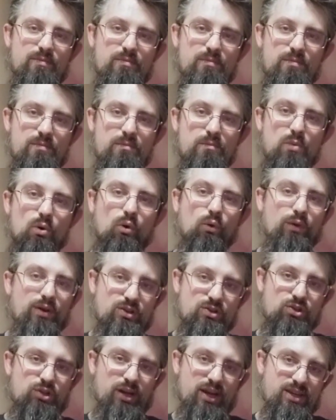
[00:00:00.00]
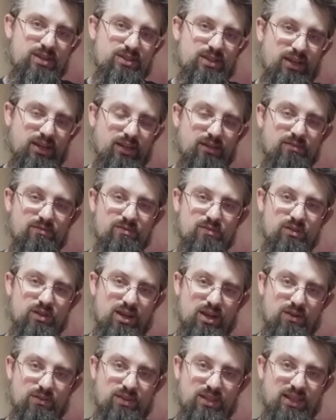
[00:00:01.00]
more interesting?
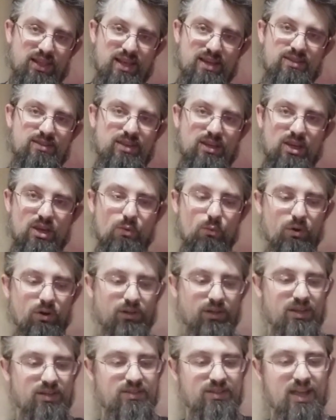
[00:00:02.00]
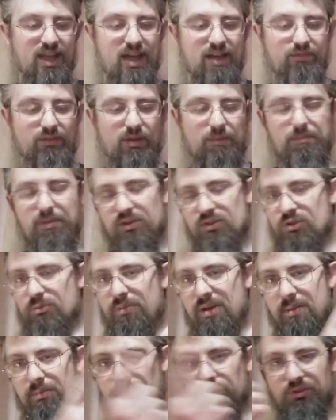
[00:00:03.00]
You know, the last thing you want is to have a bunch of
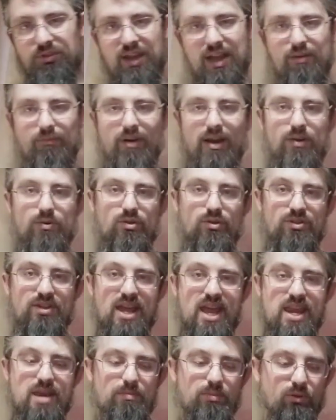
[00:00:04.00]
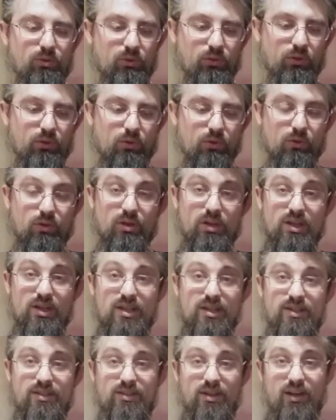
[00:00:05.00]
people sat around your table or
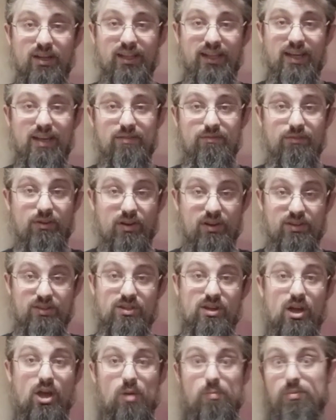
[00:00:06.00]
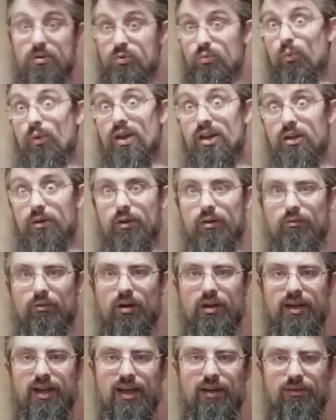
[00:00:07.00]
dialing in via Skype, as we're doing
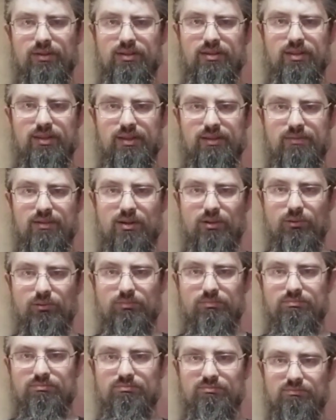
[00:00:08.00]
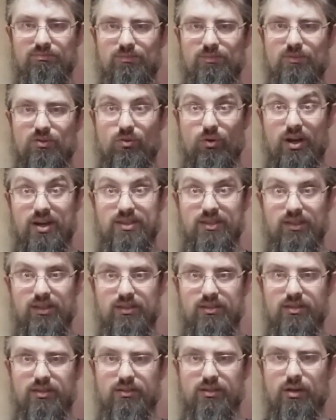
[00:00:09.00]
right now because of the whole
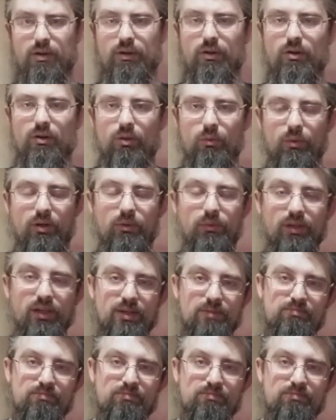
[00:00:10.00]
craziness that's going on in the world.